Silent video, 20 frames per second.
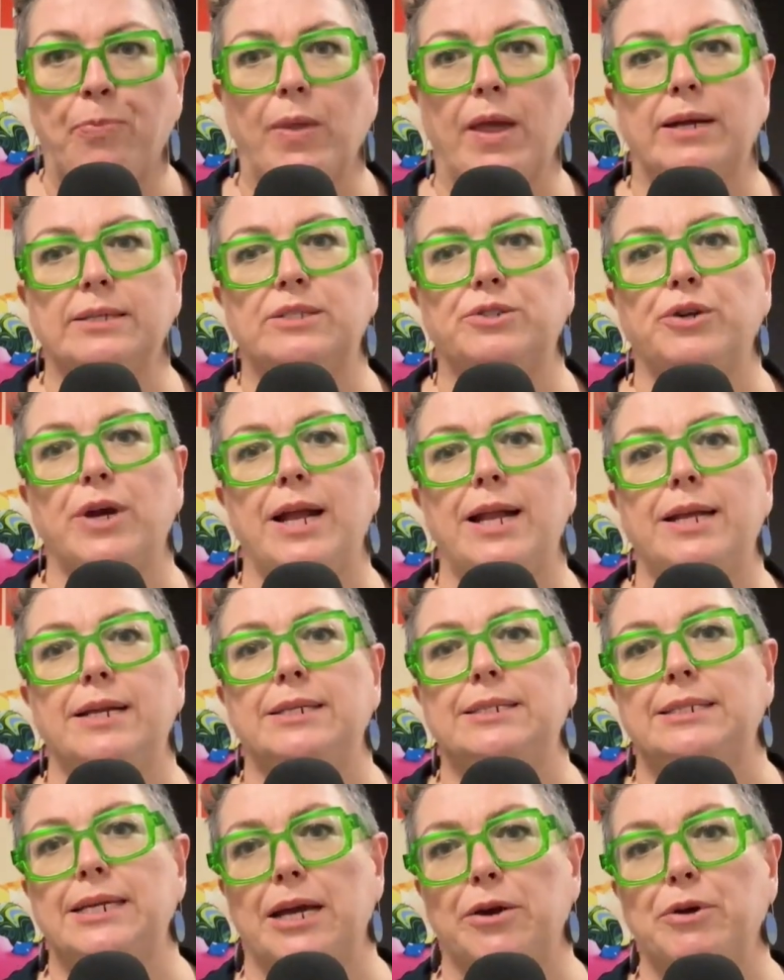
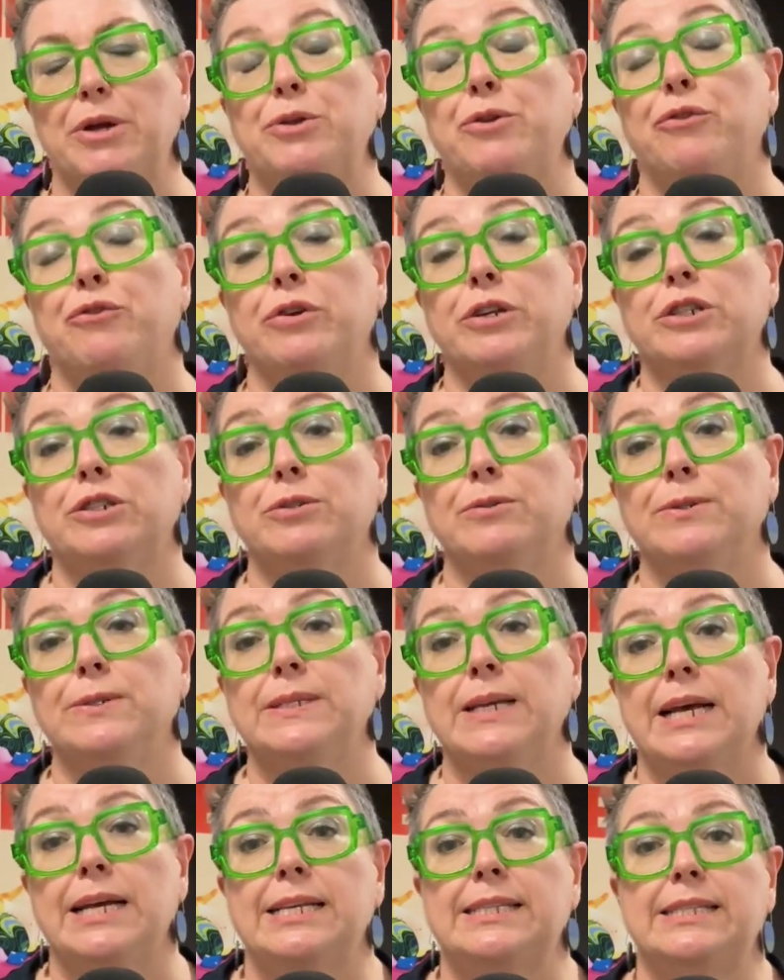Australian Dairy Nutritionals
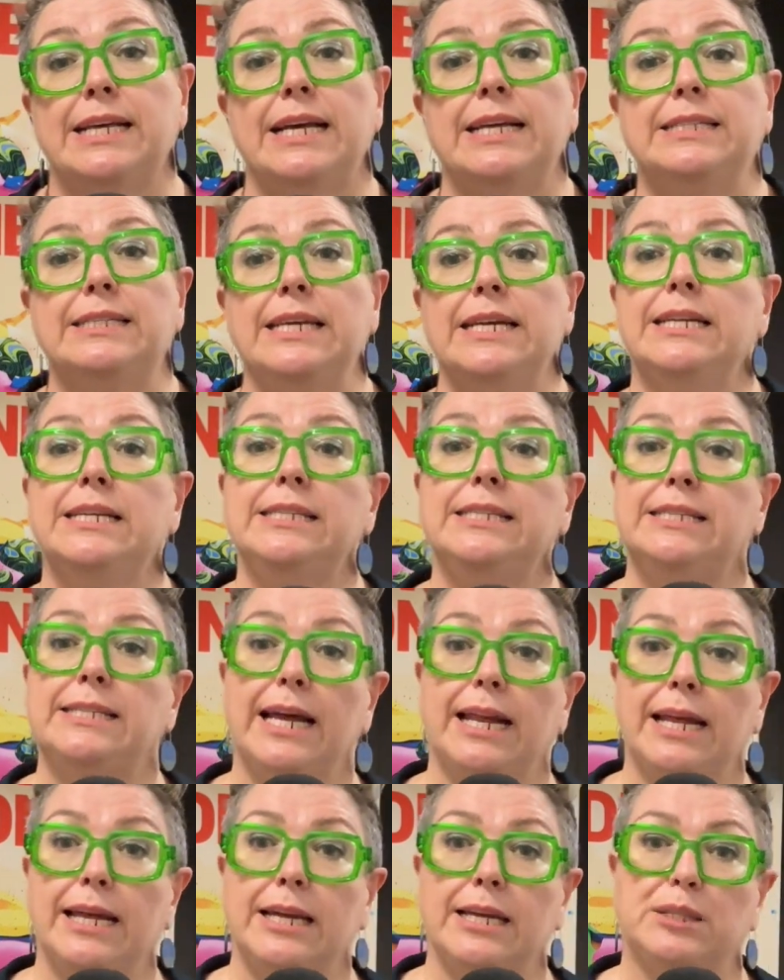says it is
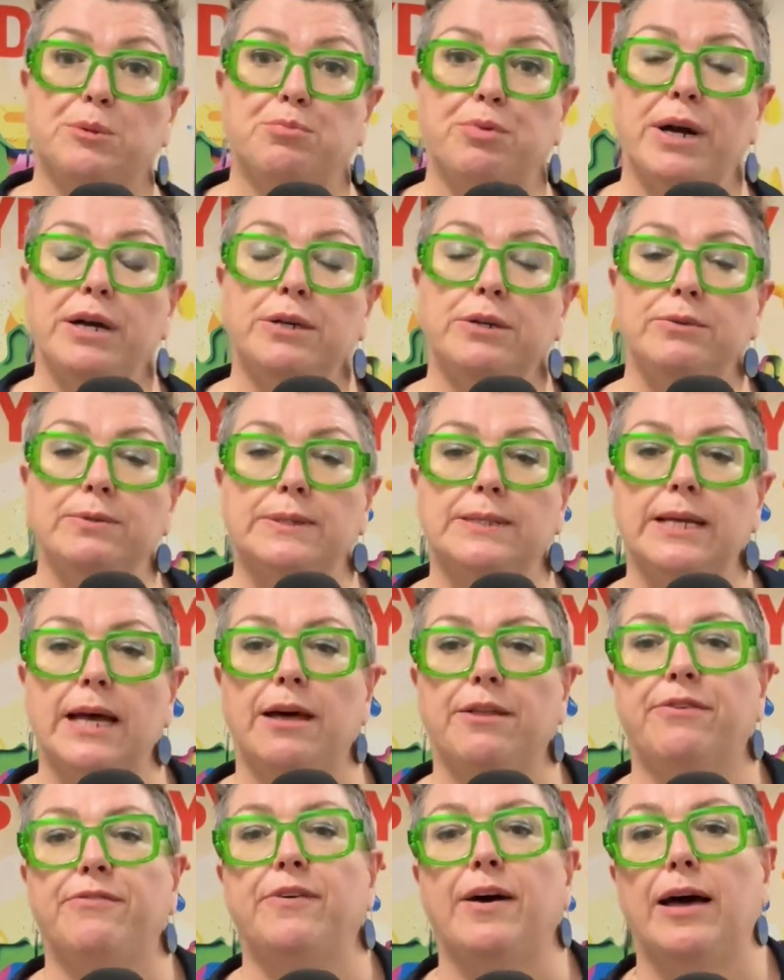selling its Brucknell
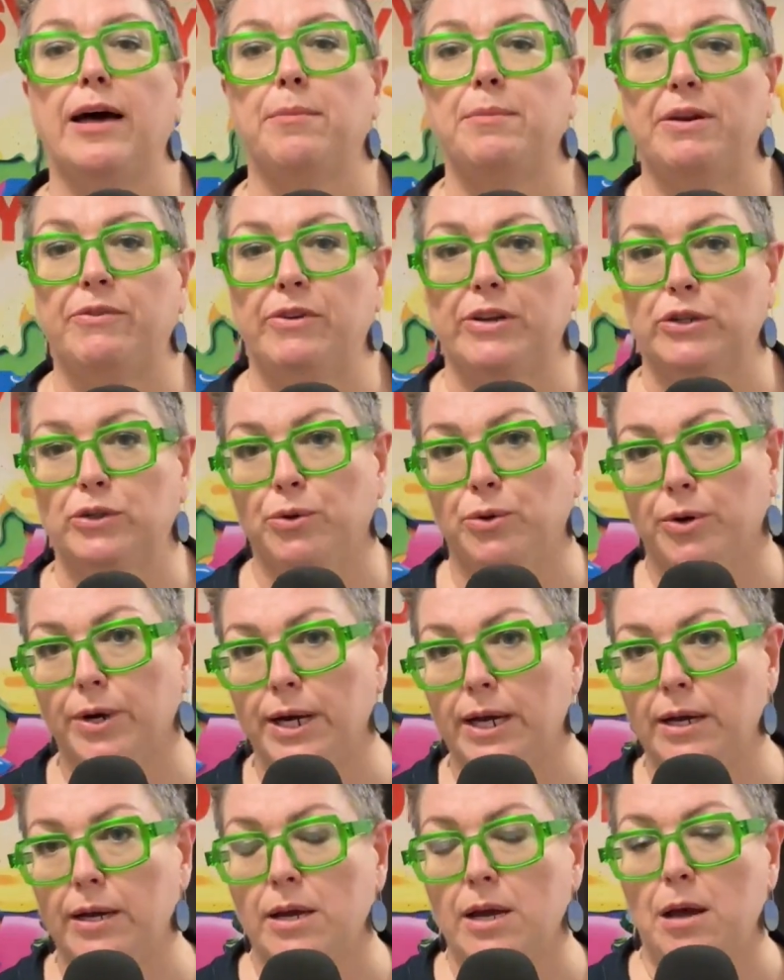South farm in
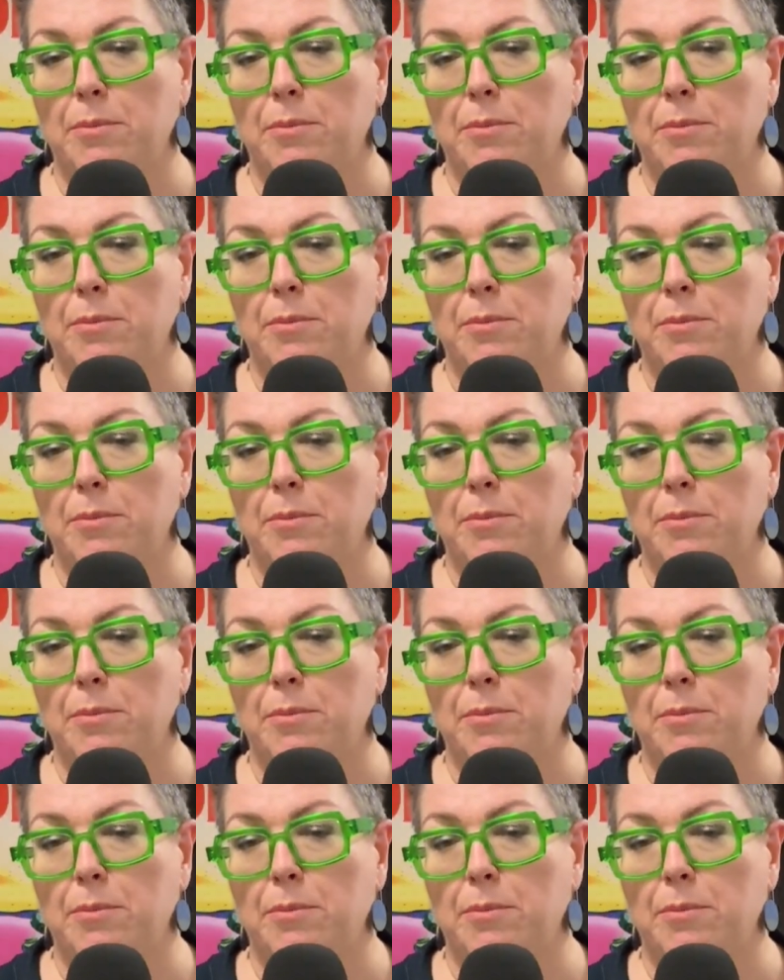Victoria